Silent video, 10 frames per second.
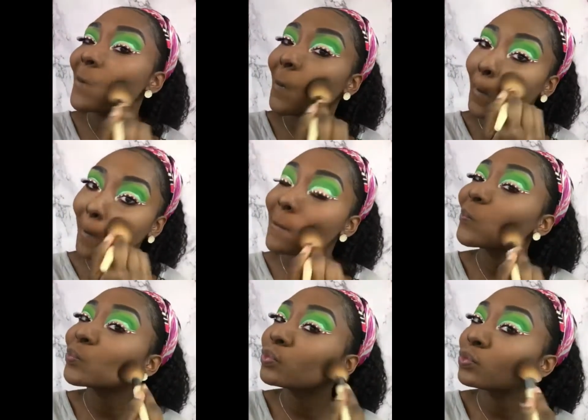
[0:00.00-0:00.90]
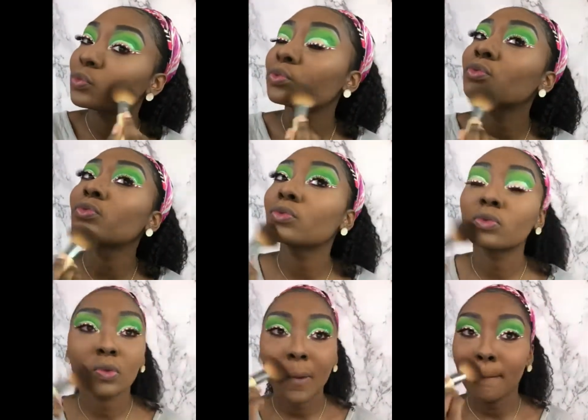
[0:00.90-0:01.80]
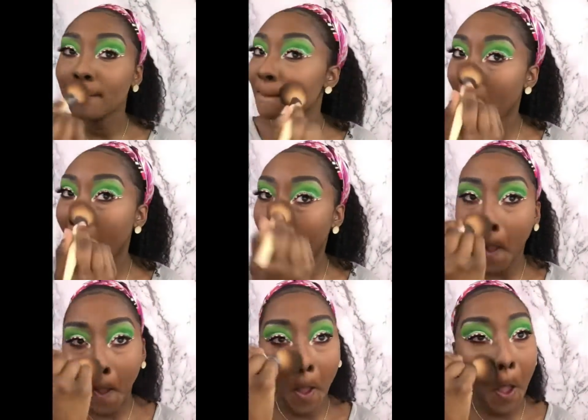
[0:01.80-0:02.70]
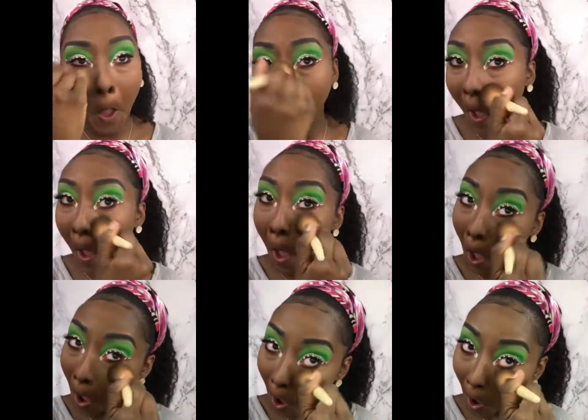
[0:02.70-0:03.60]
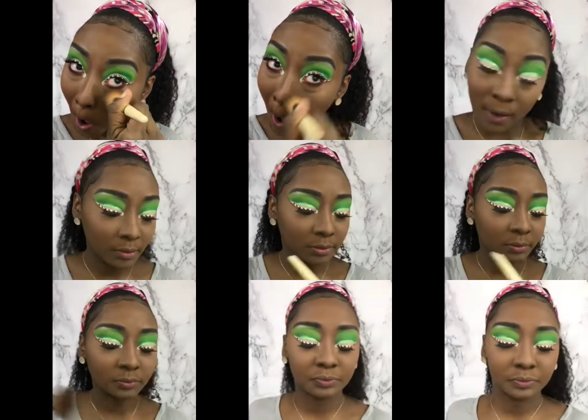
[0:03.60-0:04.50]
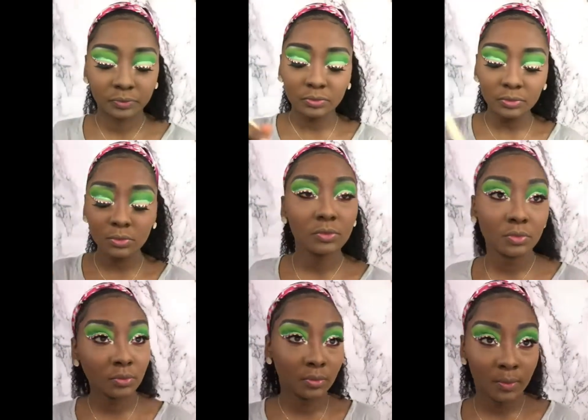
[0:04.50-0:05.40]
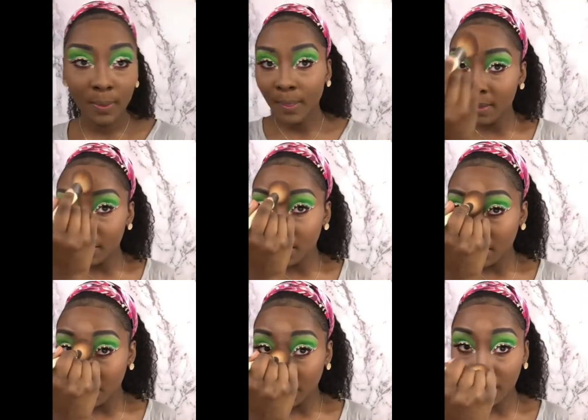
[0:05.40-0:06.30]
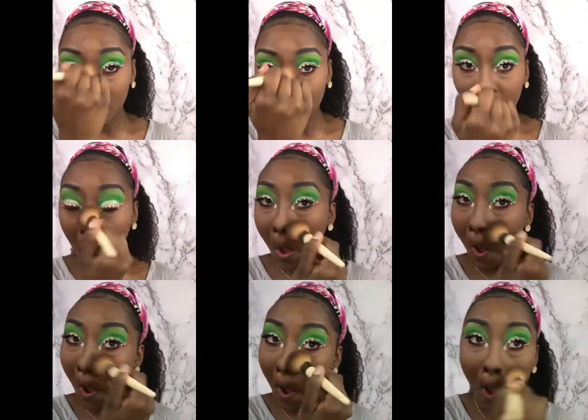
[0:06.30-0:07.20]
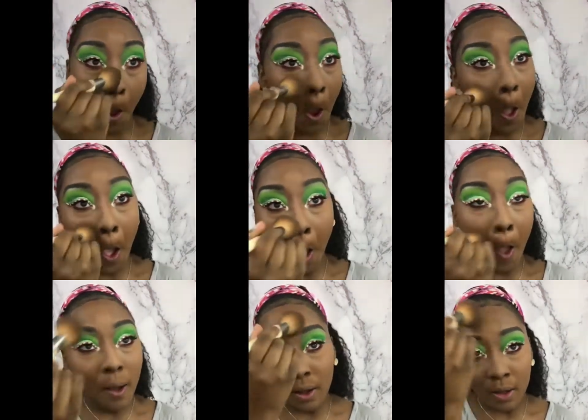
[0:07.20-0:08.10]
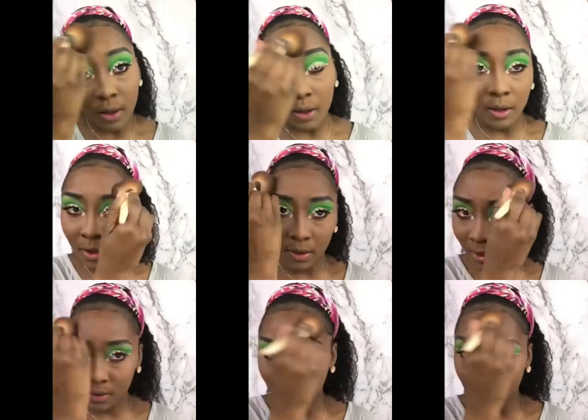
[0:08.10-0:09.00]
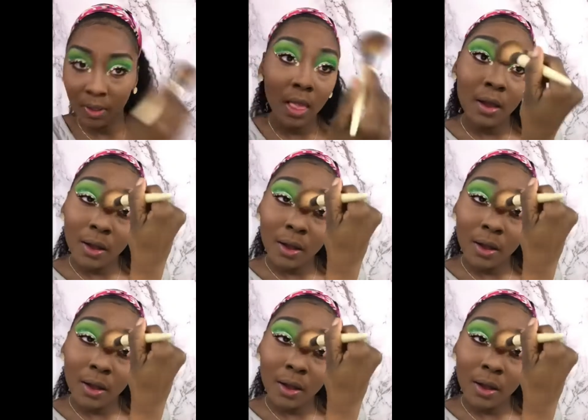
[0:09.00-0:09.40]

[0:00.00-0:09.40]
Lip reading: And don't worry, this won't take away from your contour or your highlighting. It would just basically make everything look more smooth and brushed over.